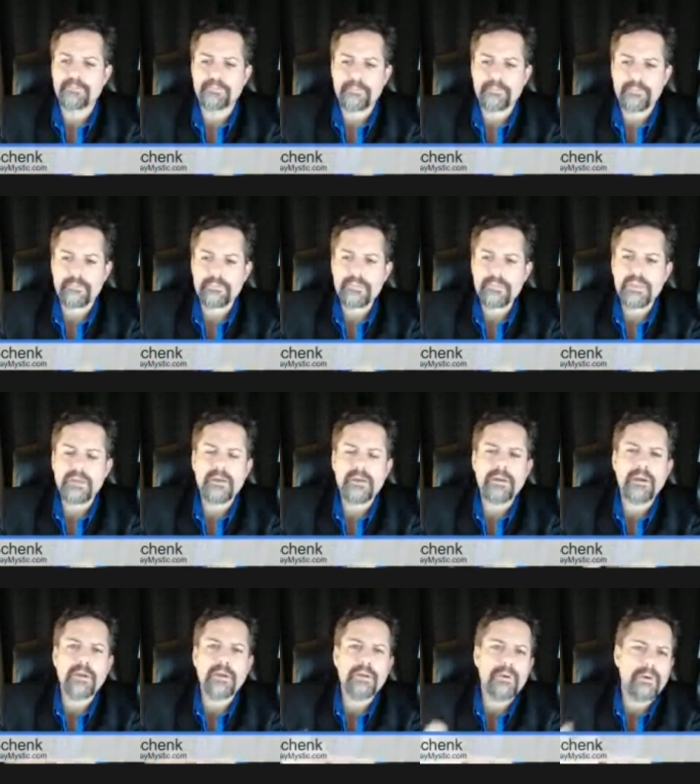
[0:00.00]
Sure. Uh, are you
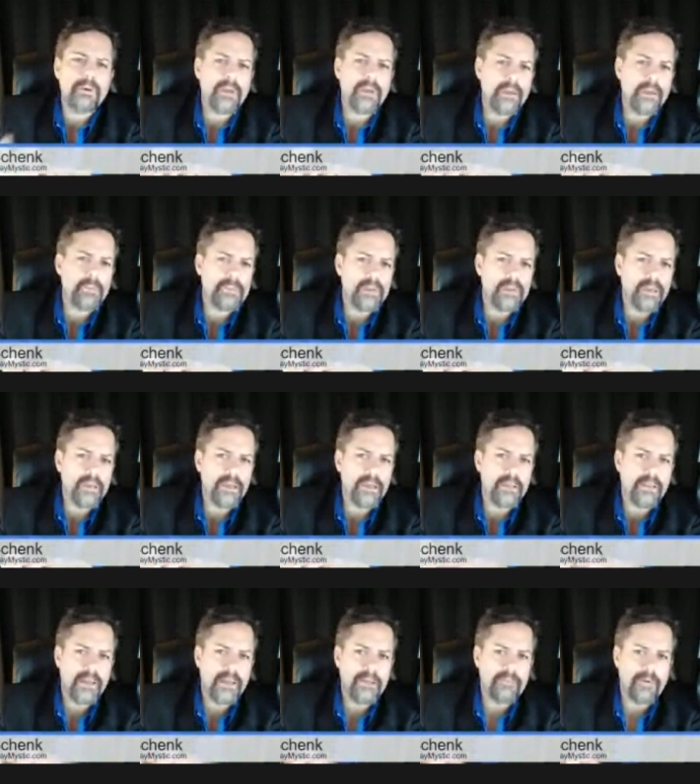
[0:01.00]
okay with taking live
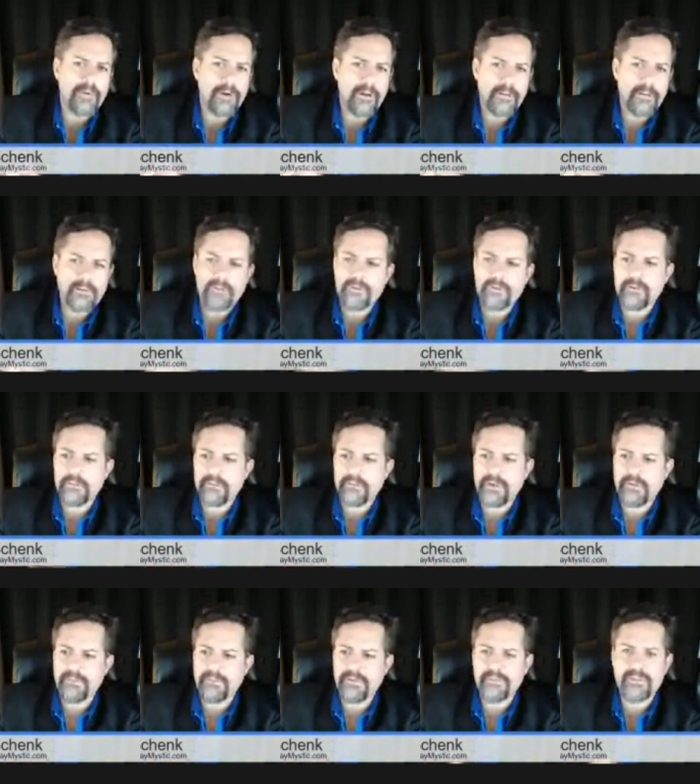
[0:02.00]
callers in about
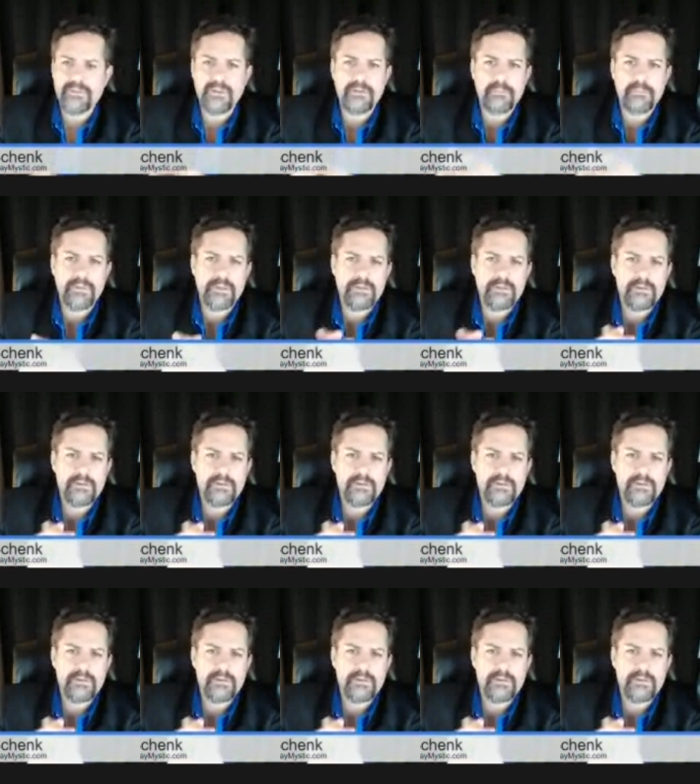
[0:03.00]
fifteen minutes?